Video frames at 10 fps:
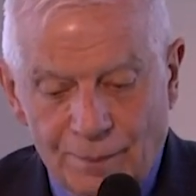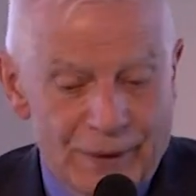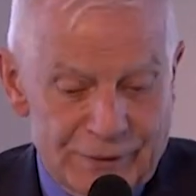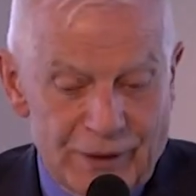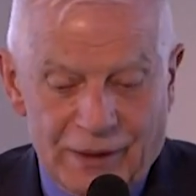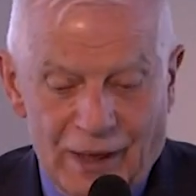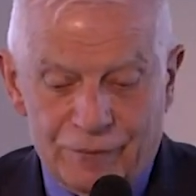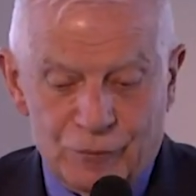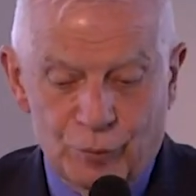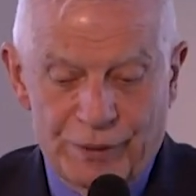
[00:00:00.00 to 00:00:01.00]
But I
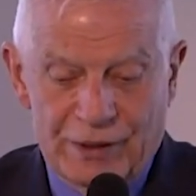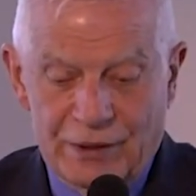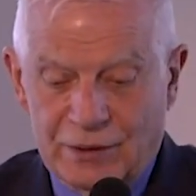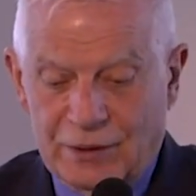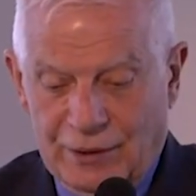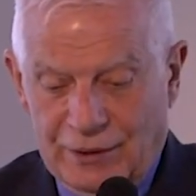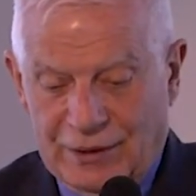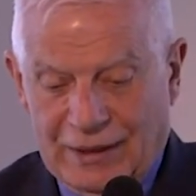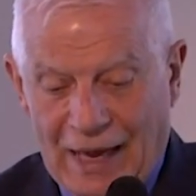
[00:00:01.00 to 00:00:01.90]
have to be uh,